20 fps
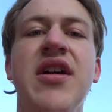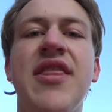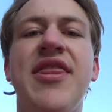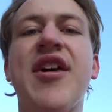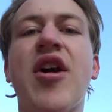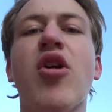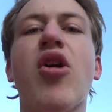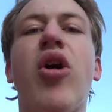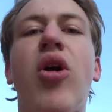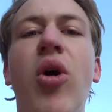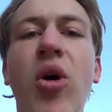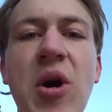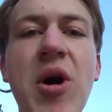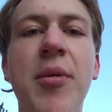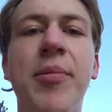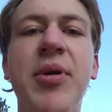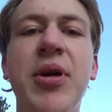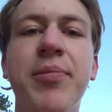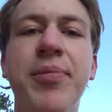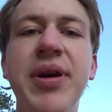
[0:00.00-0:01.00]
They're
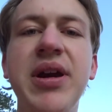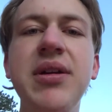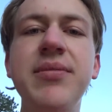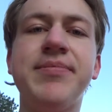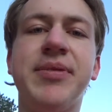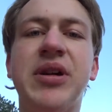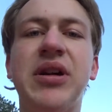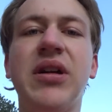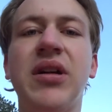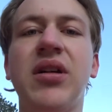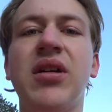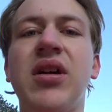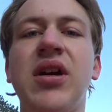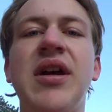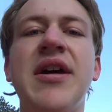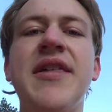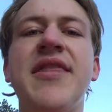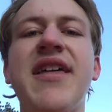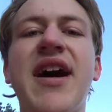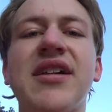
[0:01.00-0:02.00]
horrible people.
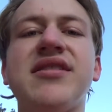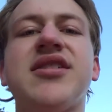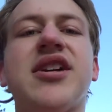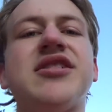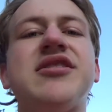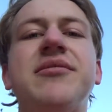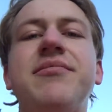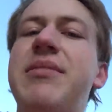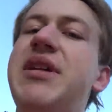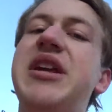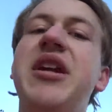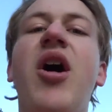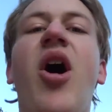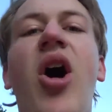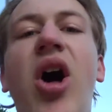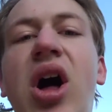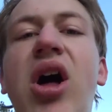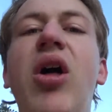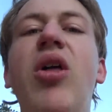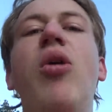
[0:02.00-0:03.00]
That doesn't mean
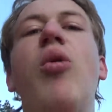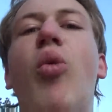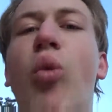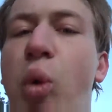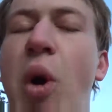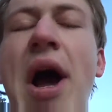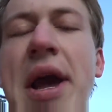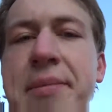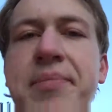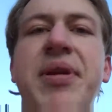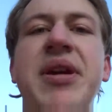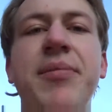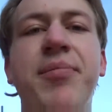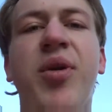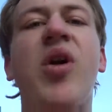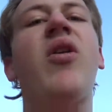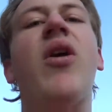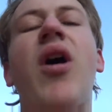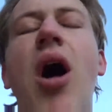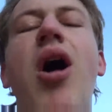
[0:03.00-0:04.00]
all white
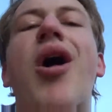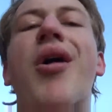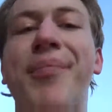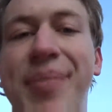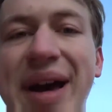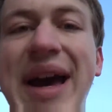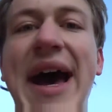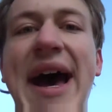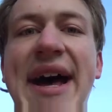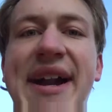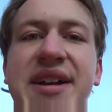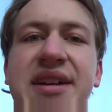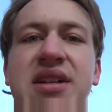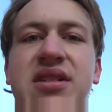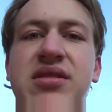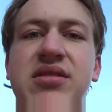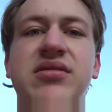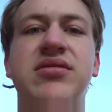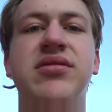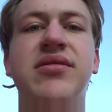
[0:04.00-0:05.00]
people are bad.
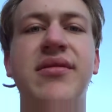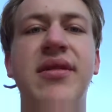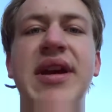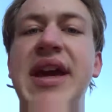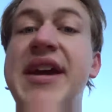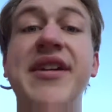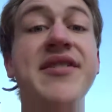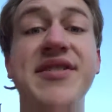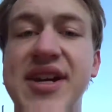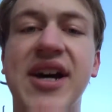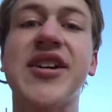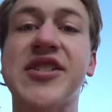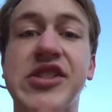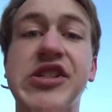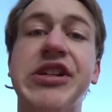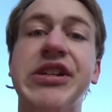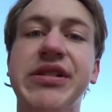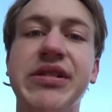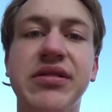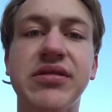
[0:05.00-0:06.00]
It
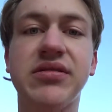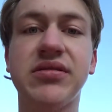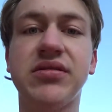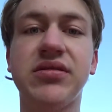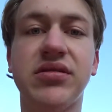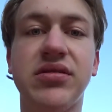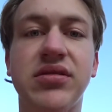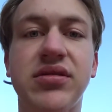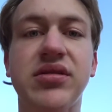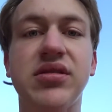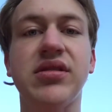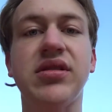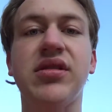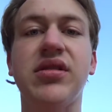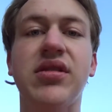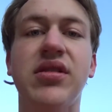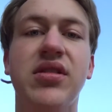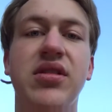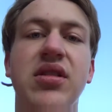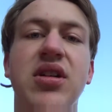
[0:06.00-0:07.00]
doesn't.
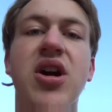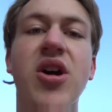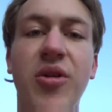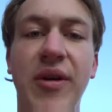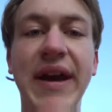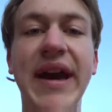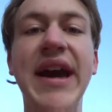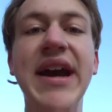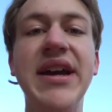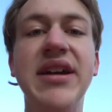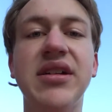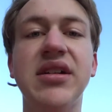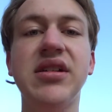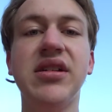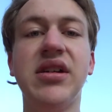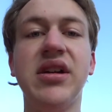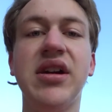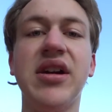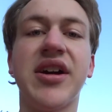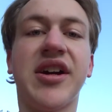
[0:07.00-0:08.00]
Okay?
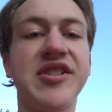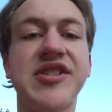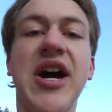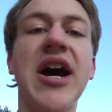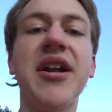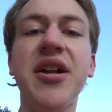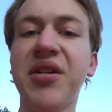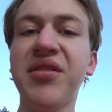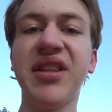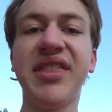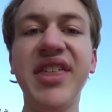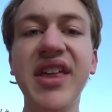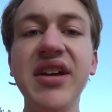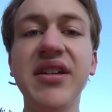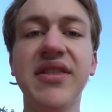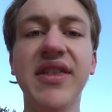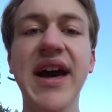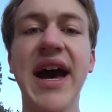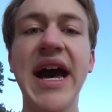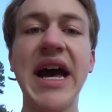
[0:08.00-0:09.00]
Because I don't
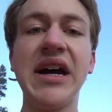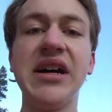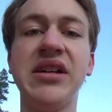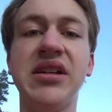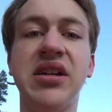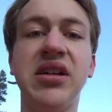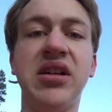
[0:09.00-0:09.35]
think that.